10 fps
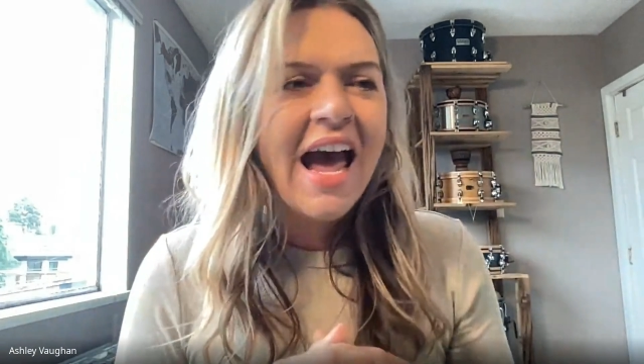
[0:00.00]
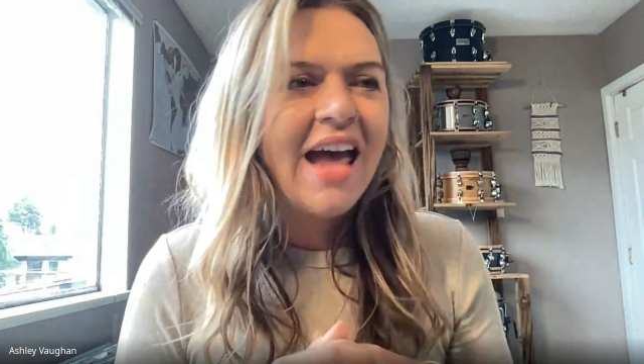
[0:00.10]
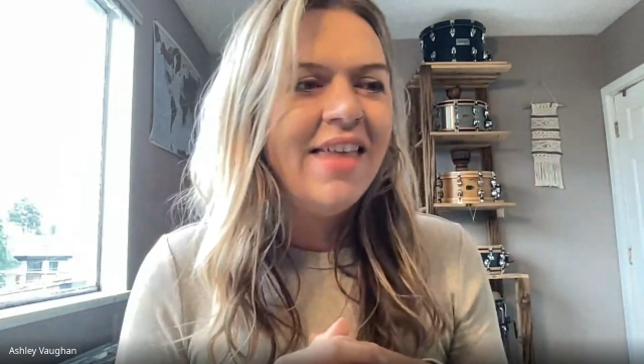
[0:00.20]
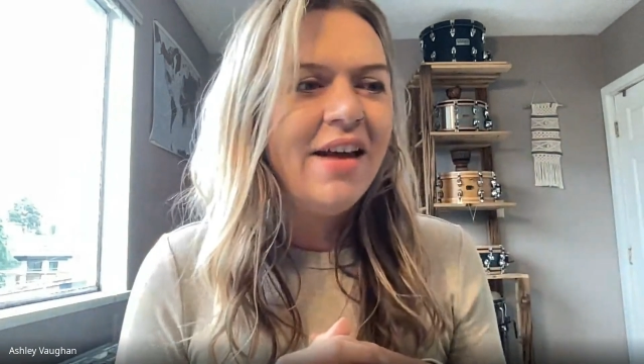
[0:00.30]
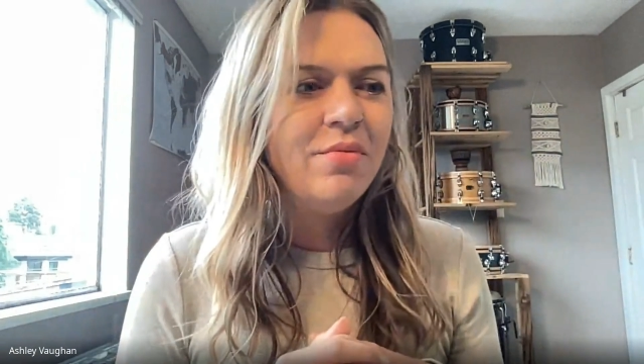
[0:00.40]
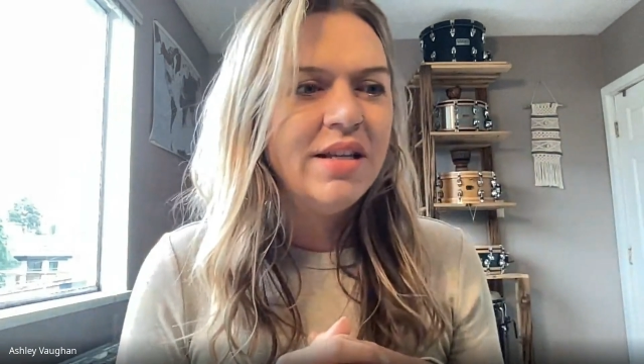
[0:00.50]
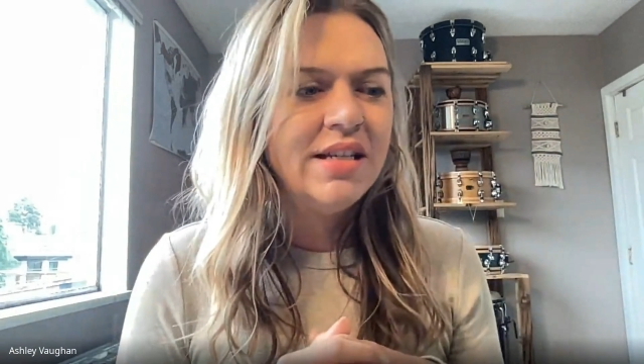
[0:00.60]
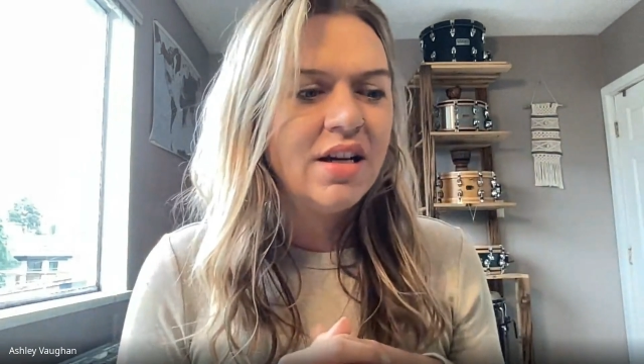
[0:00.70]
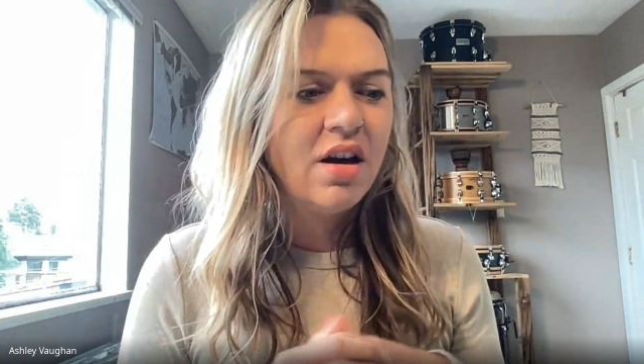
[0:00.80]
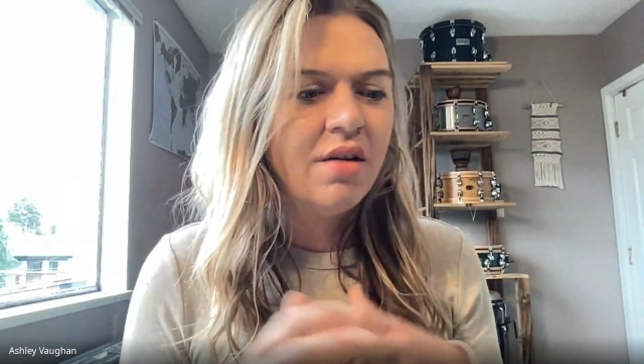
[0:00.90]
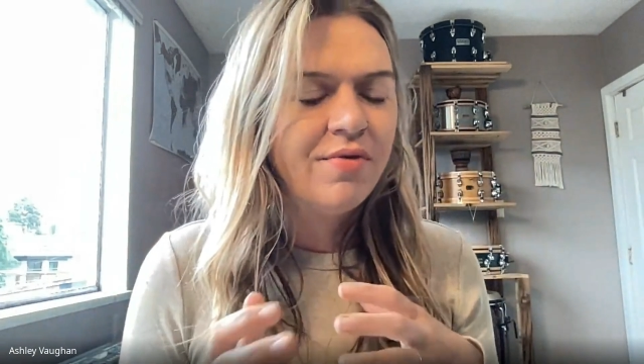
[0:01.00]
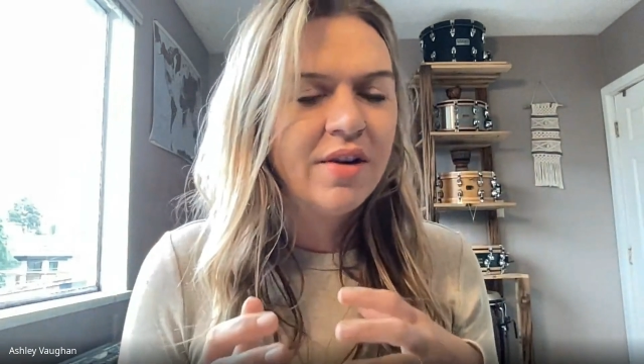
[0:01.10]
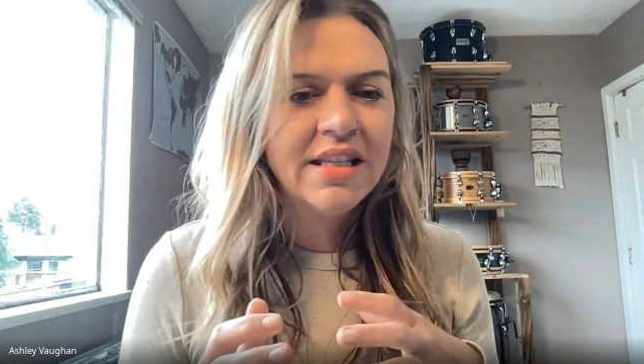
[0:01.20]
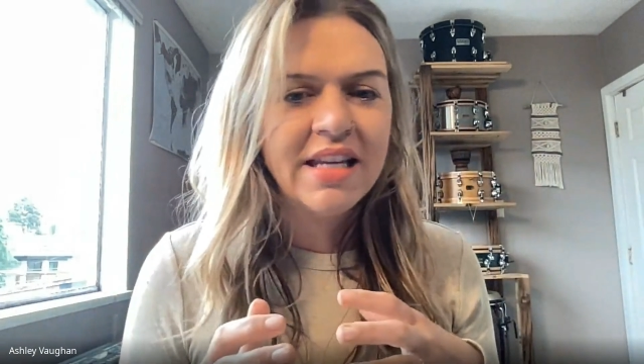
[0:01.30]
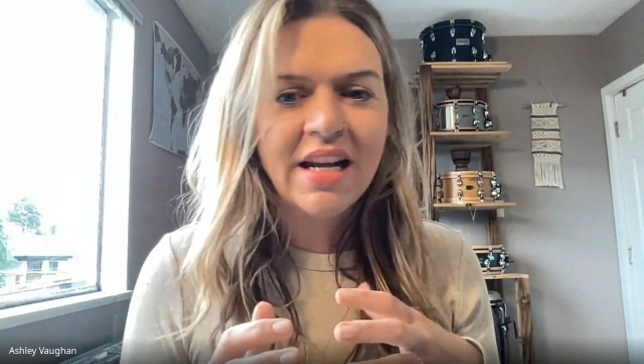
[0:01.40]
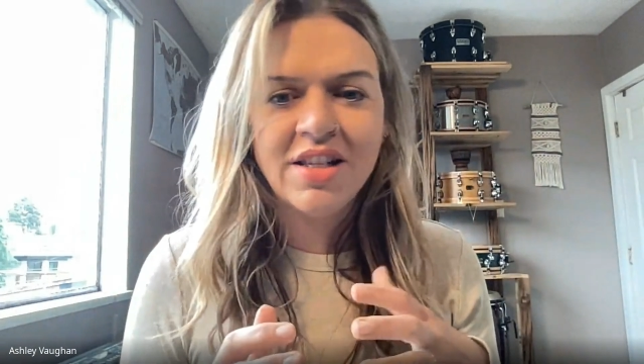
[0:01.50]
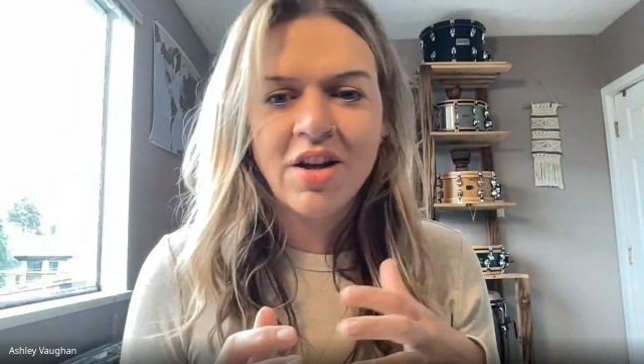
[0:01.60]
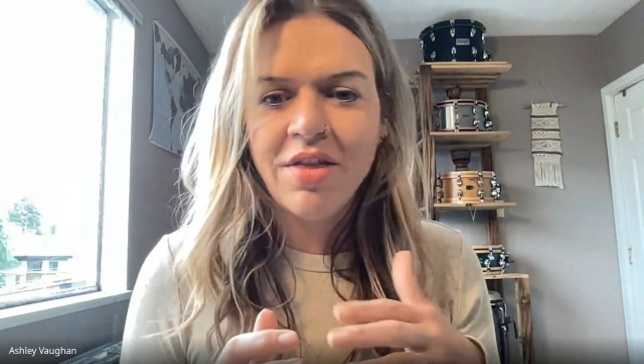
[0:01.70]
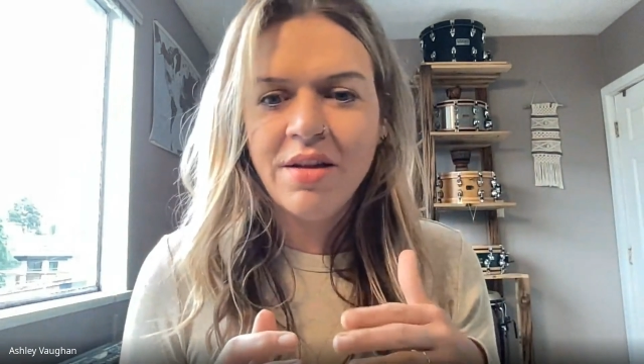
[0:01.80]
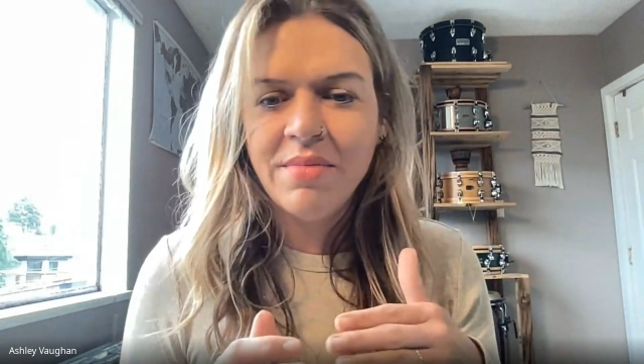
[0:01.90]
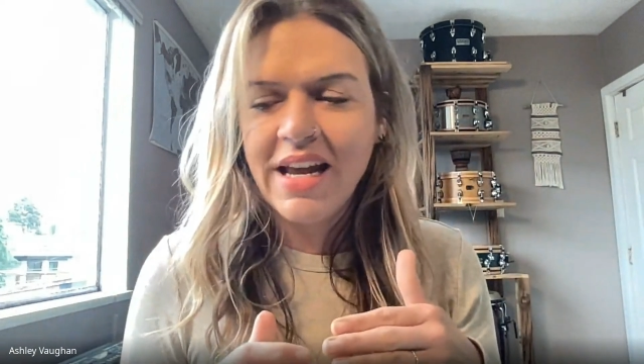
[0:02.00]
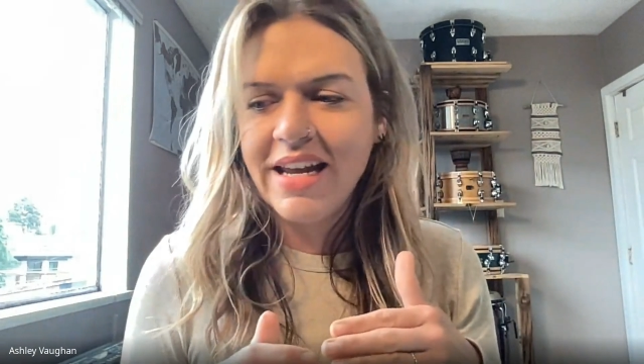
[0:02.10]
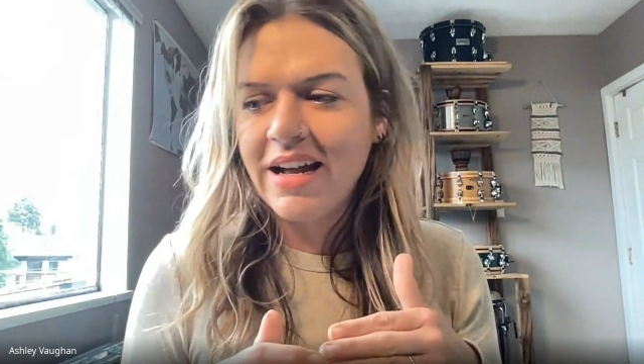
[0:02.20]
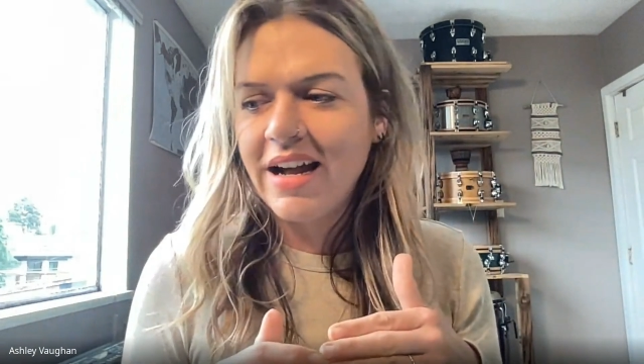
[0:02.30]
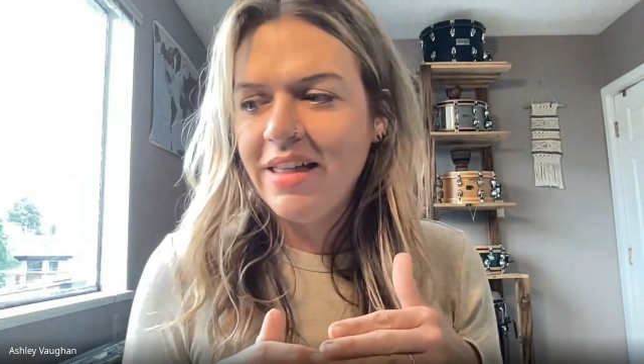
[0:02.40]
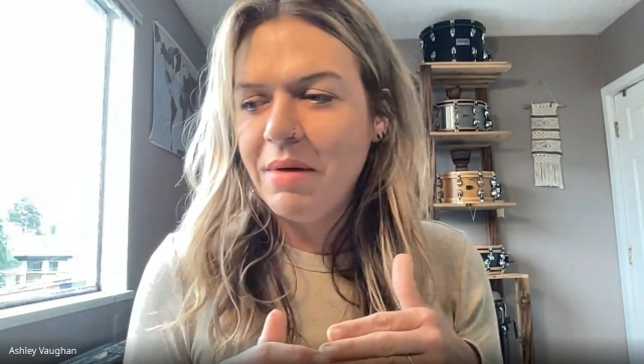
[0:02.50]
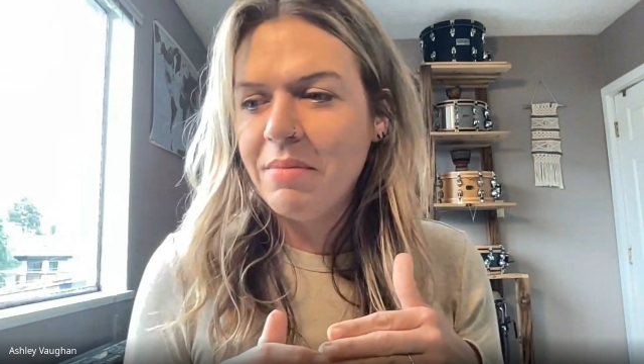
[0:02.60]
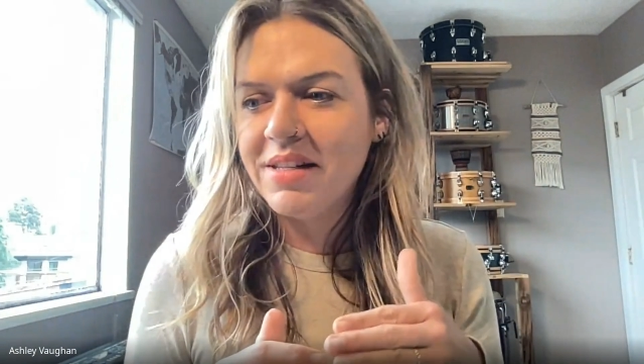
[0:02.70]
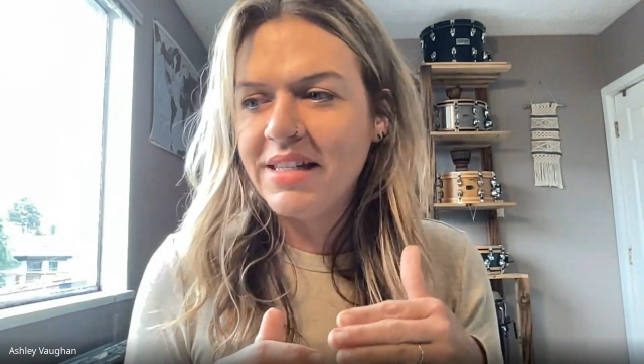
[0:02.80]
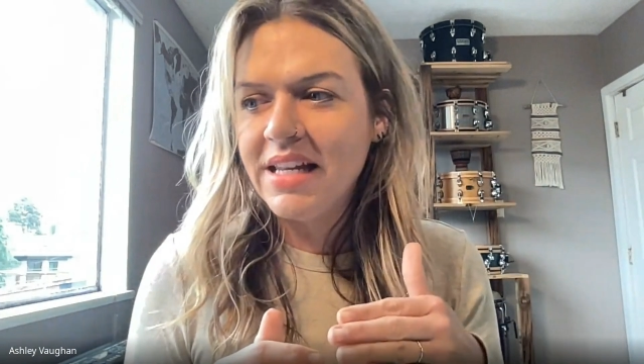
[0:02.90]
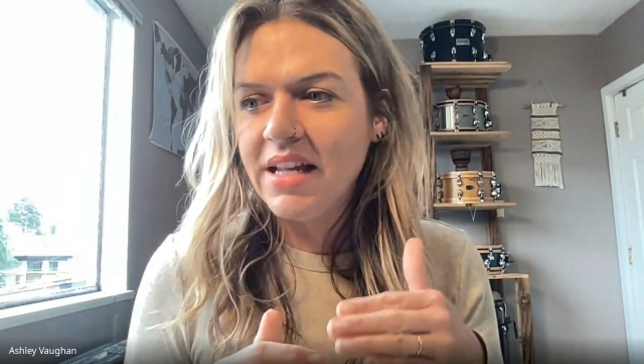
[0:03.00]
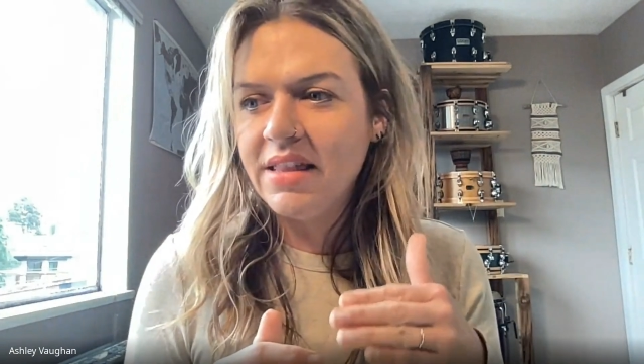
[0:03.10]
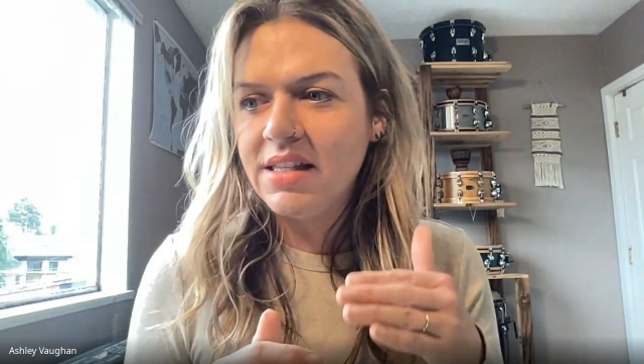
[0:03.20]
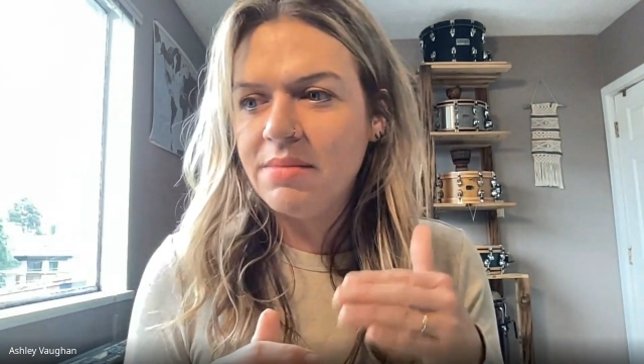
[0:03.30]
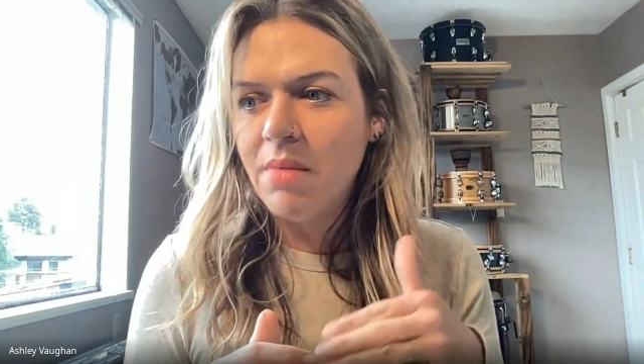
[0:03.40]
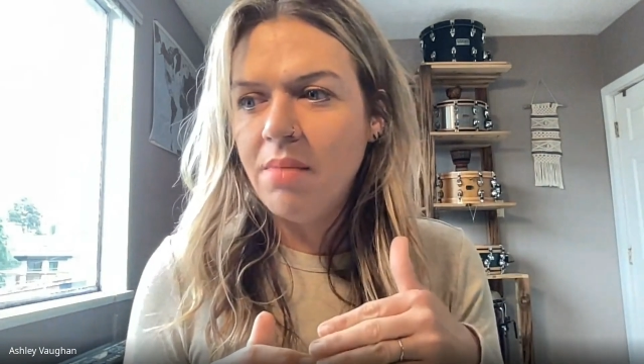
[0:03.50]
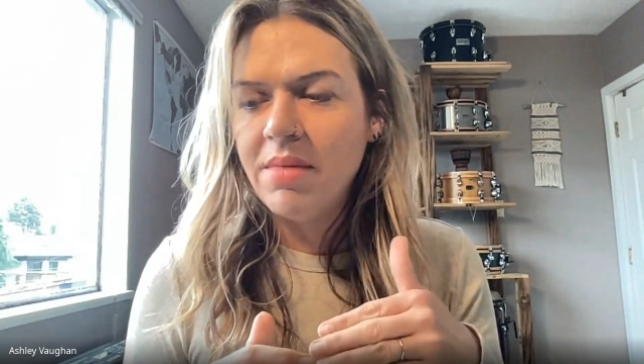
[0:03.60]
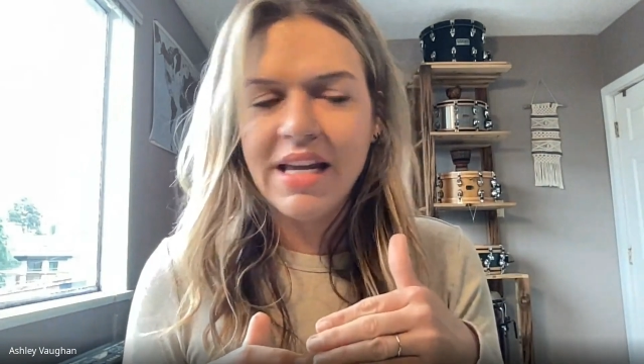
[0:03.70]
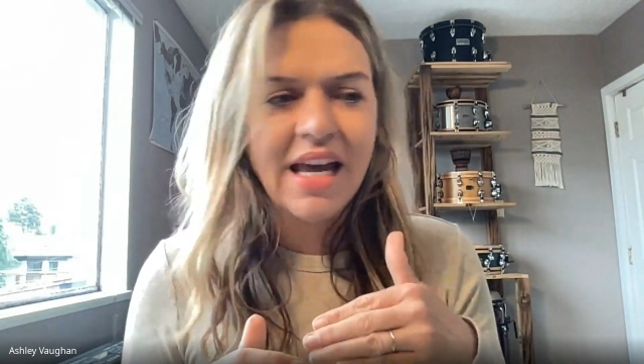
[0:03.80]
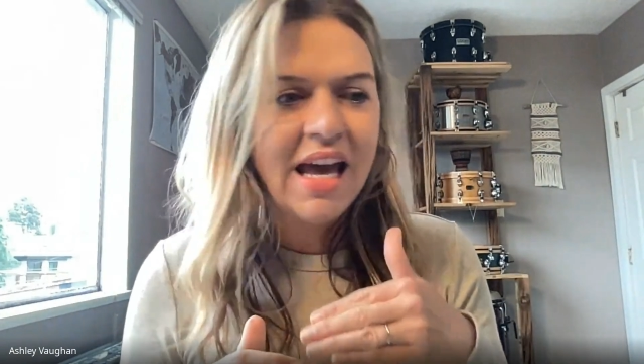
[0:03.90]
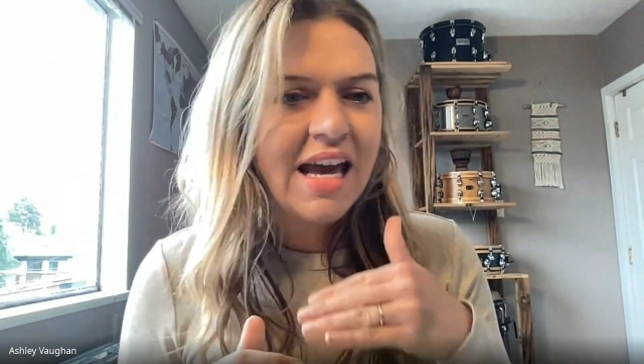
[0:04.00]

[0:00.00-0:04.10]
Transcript: and then we did a conference, and I saw them, like I remember seeing, like, this mom, like,